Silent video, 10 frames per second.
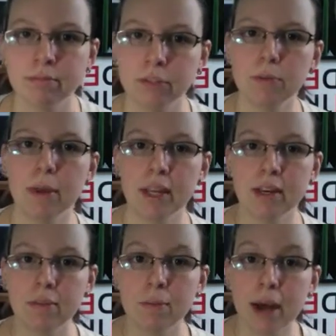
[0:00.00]

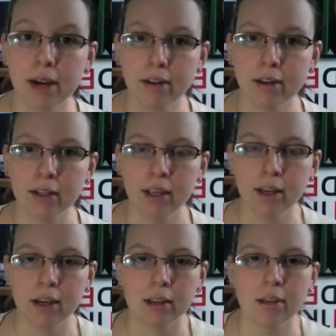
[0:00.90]
even better
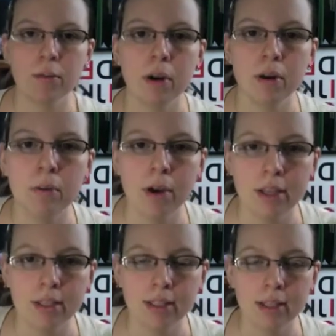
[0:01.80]
than what it
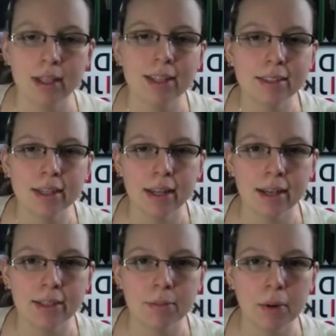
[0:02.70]
was. And that's the nice